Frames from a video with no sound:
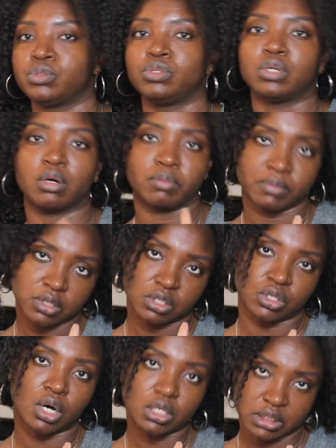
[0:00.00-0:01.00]
you know
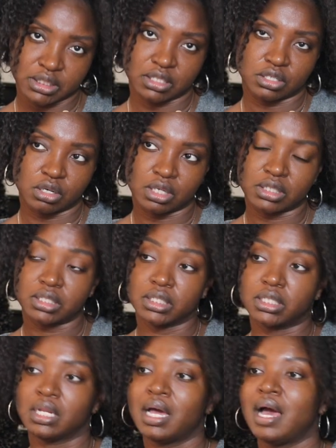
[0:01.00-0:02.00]
adulthood
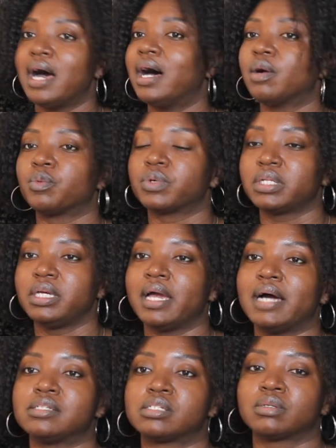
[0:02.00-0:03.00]
adulthood i really
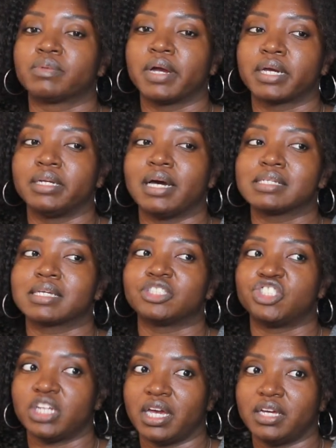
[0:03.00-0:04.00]
had to recognize like
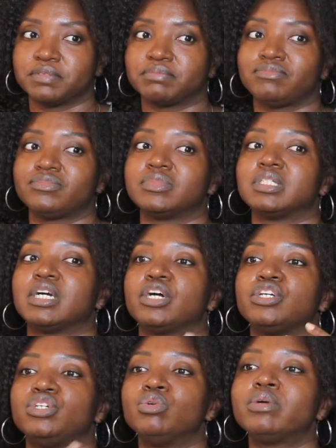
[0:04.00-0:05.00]
janae
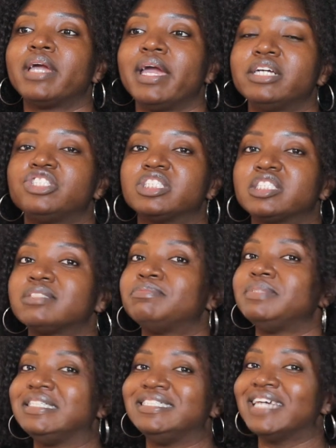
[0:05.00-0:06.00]
you can't just
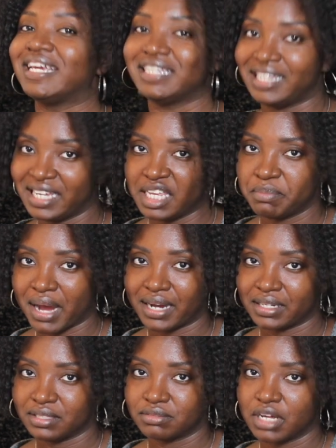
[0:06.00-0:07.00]
be dating
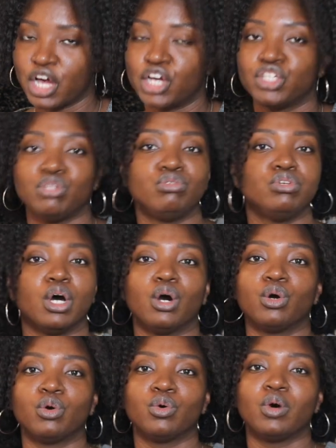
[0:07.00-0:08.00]
anybody you
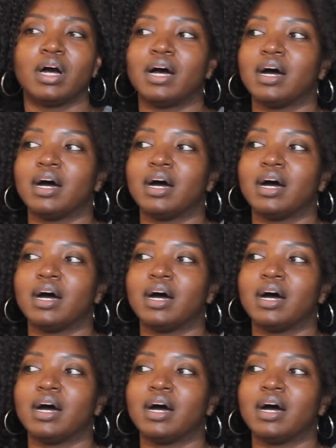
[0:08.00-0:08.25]
know